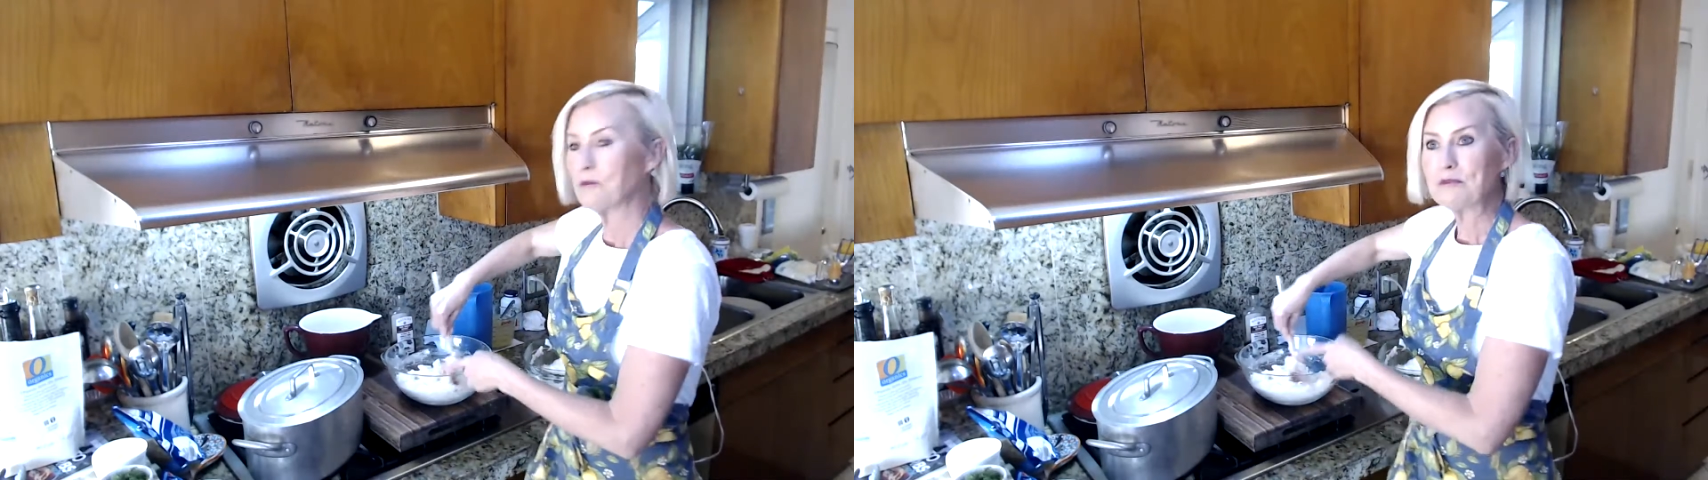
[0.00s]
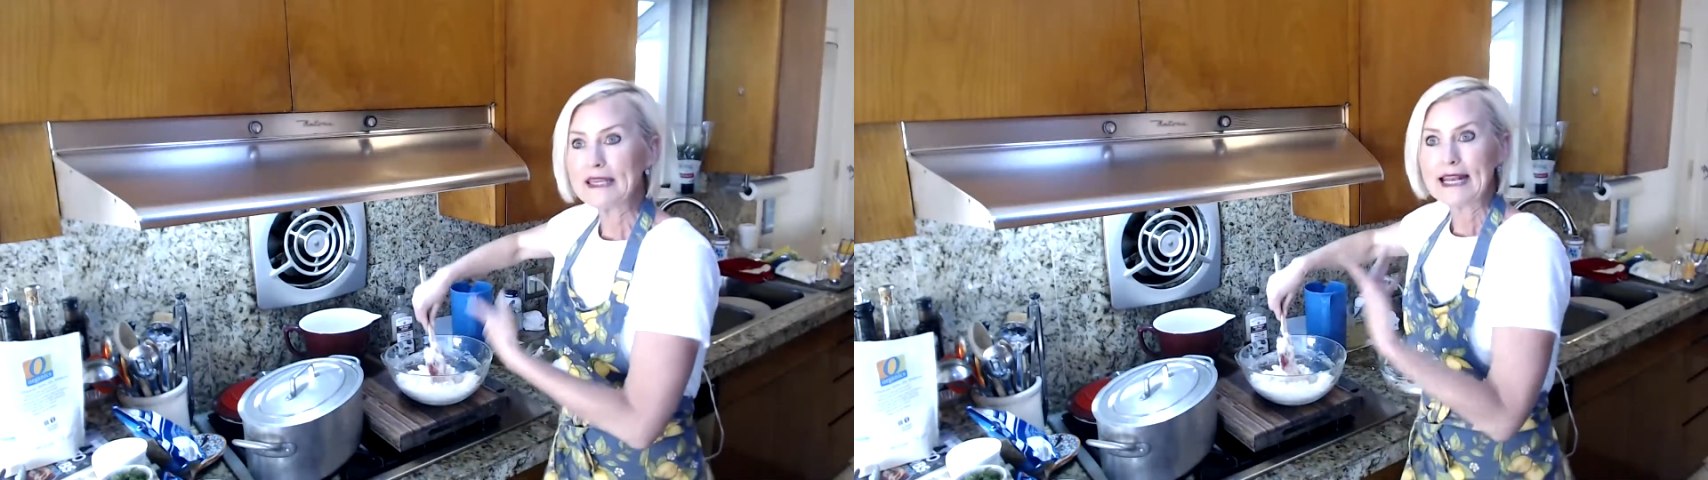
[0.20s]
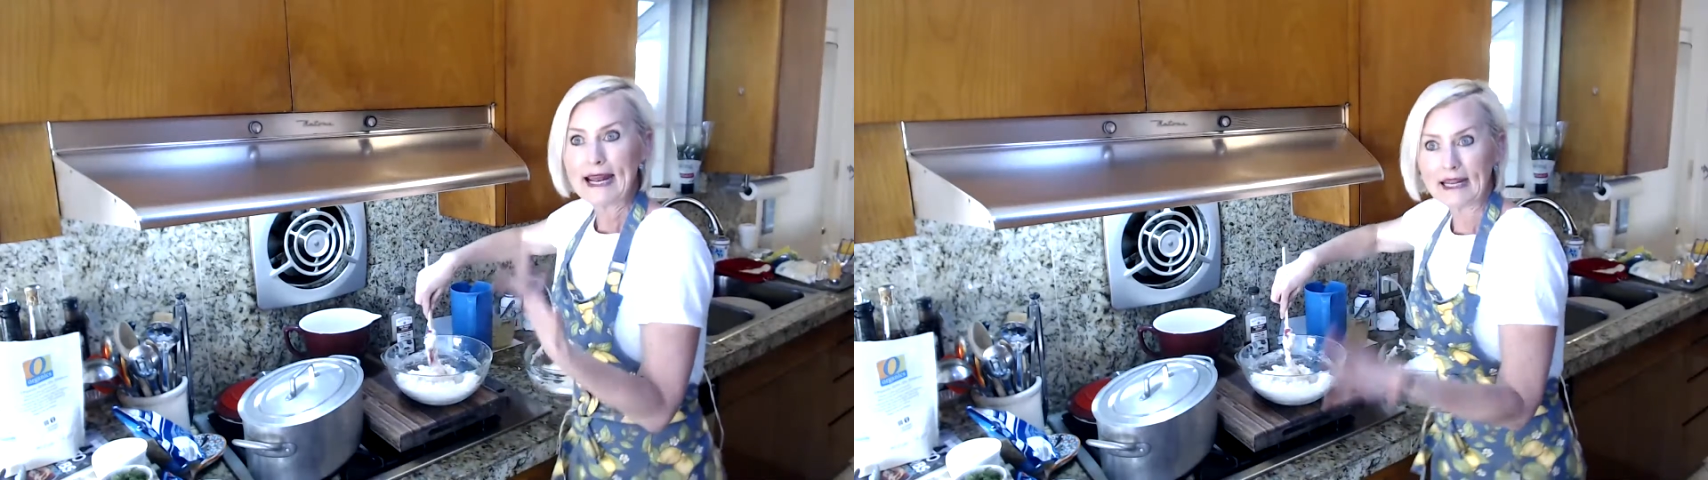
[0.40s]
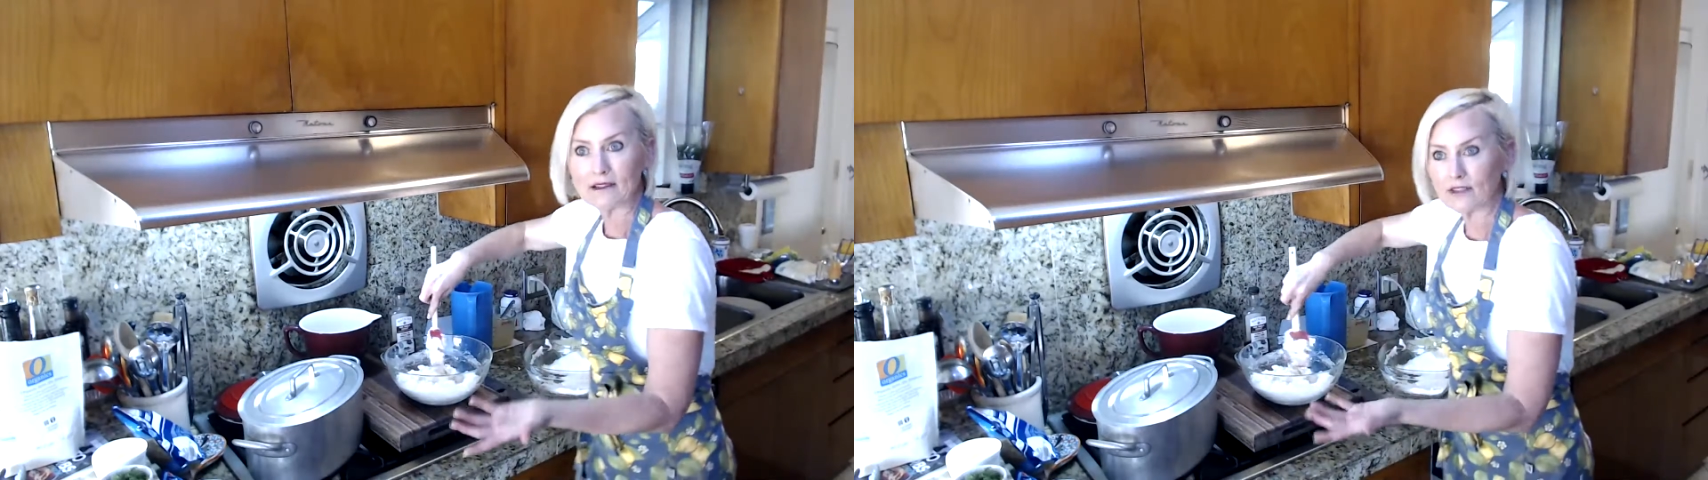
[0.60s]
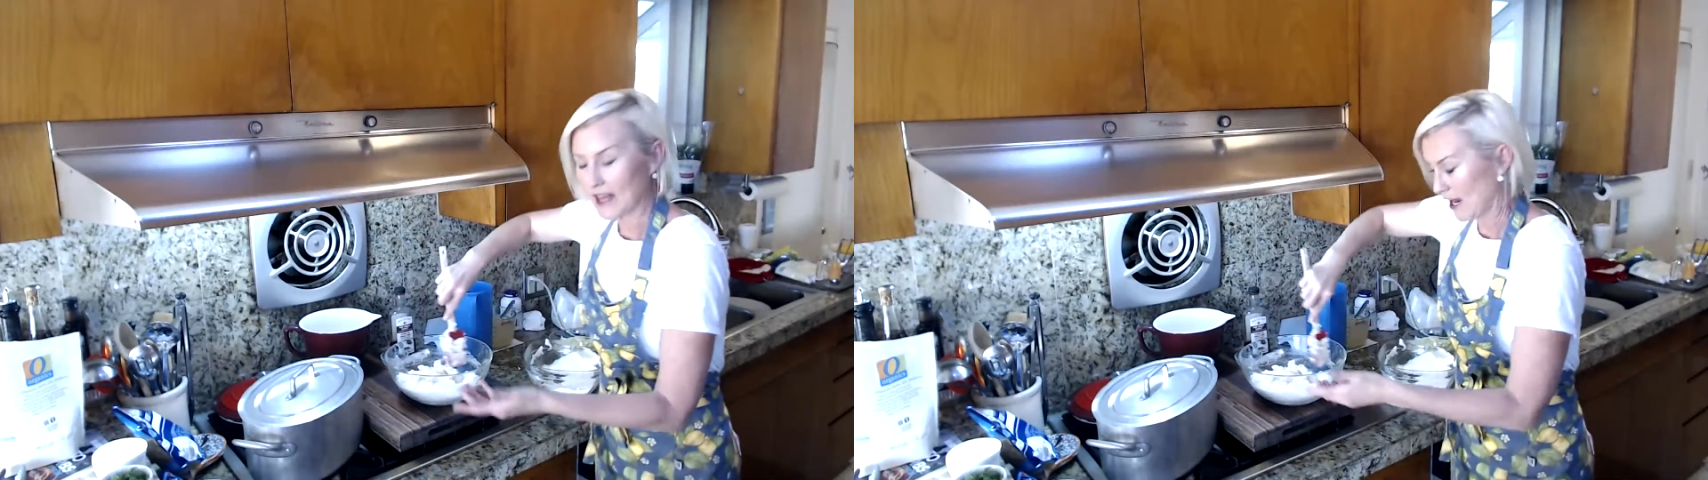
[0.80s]
beat any
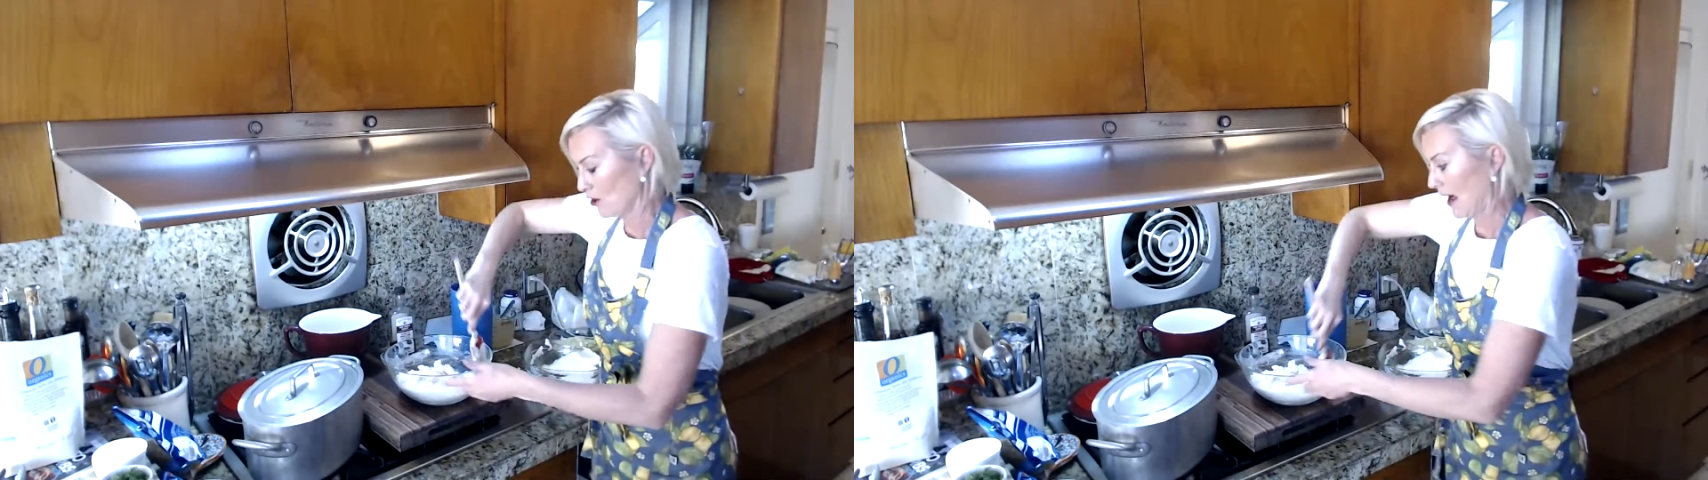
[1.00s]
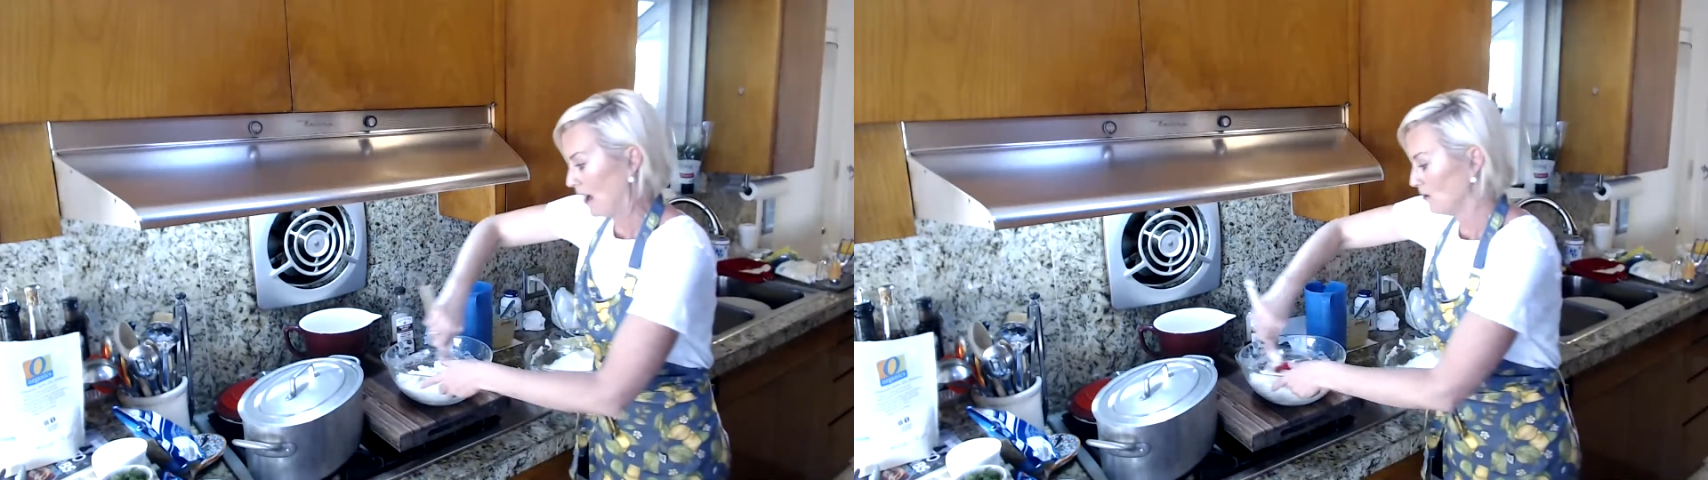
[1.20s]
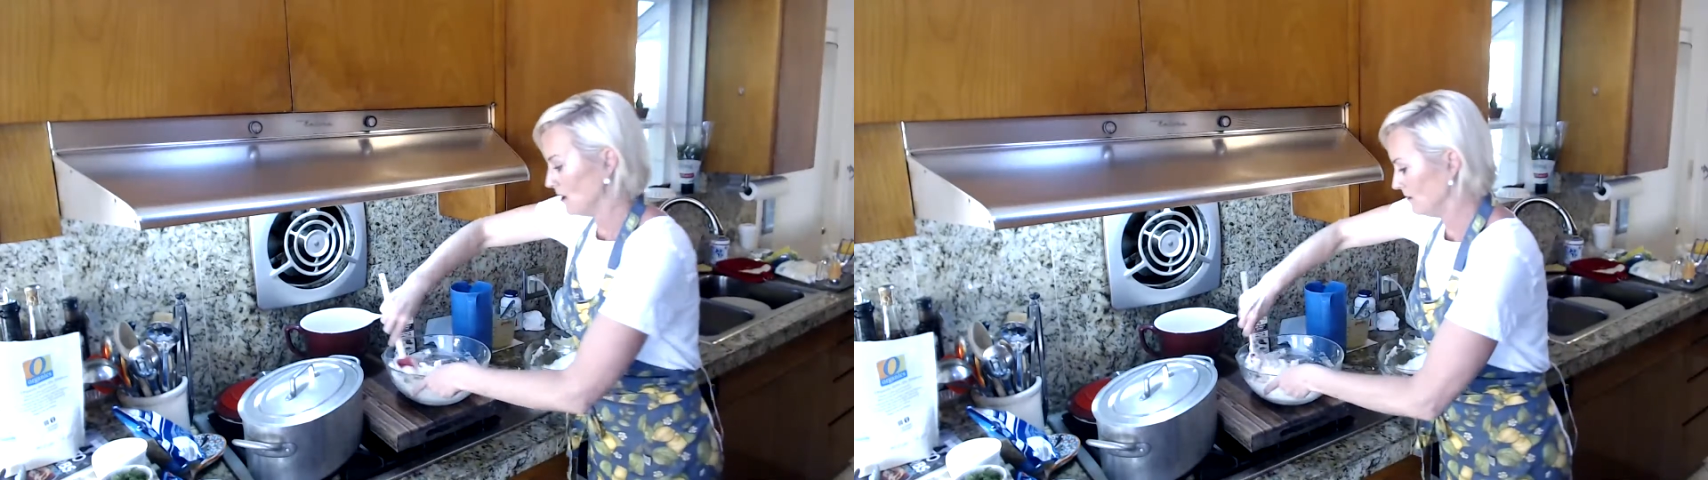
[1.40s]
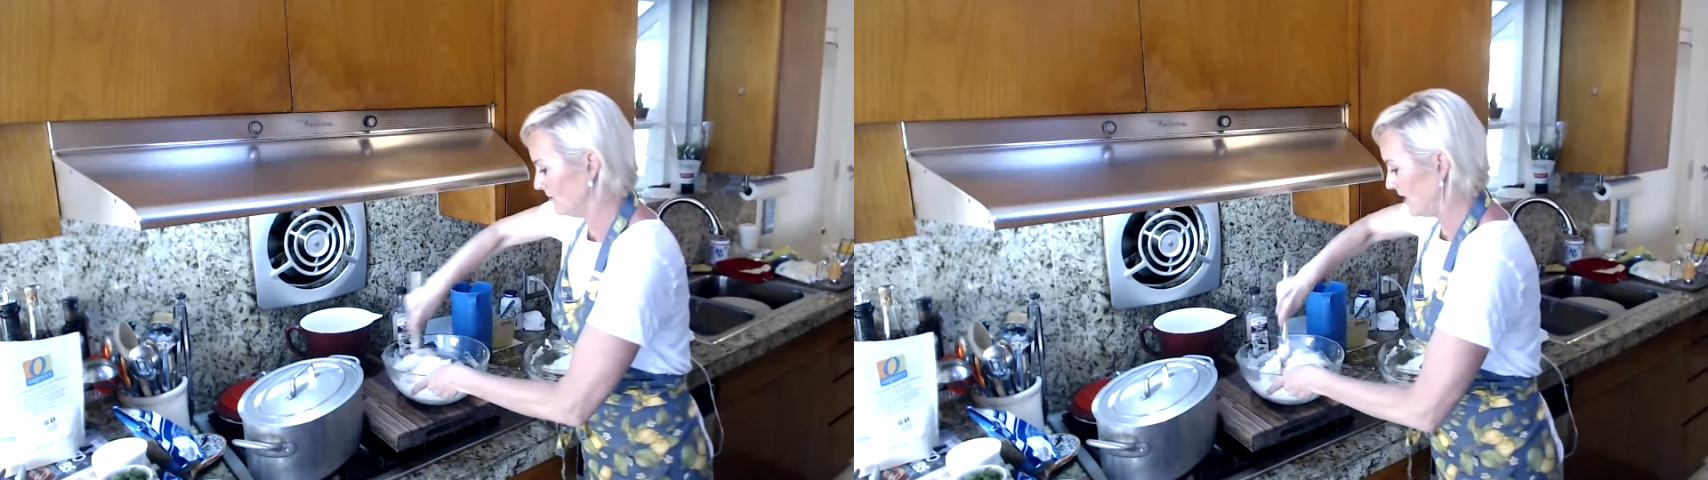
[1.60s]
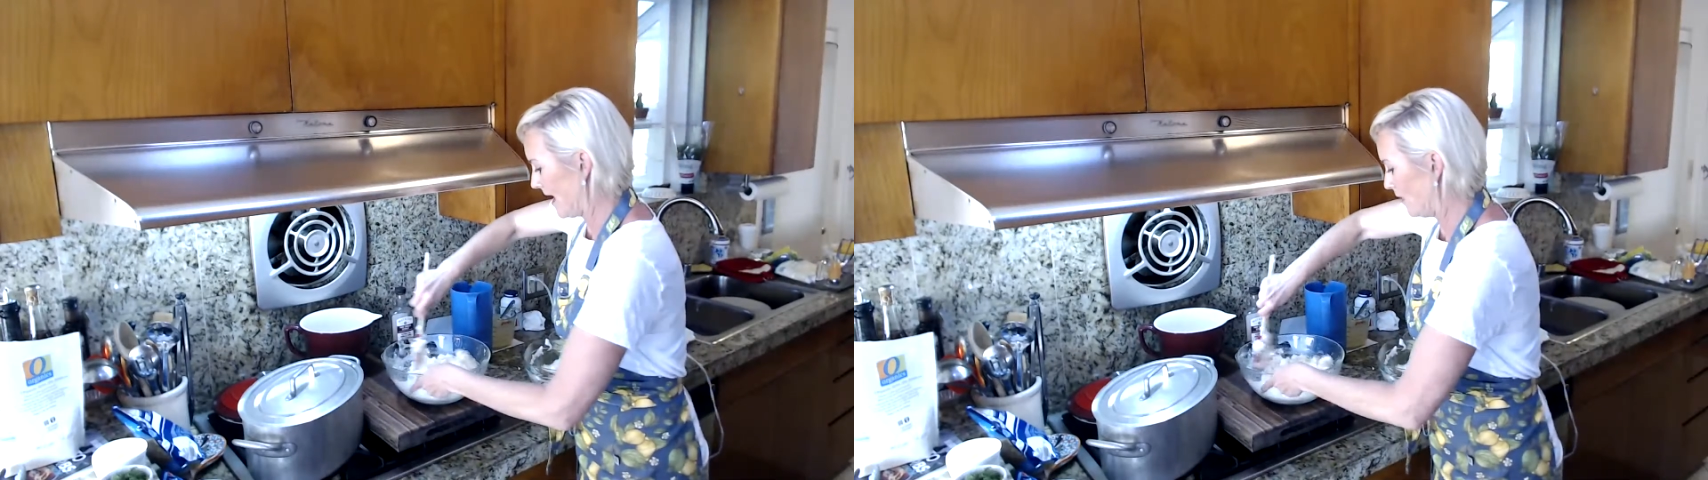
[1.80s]
of the air out of the egg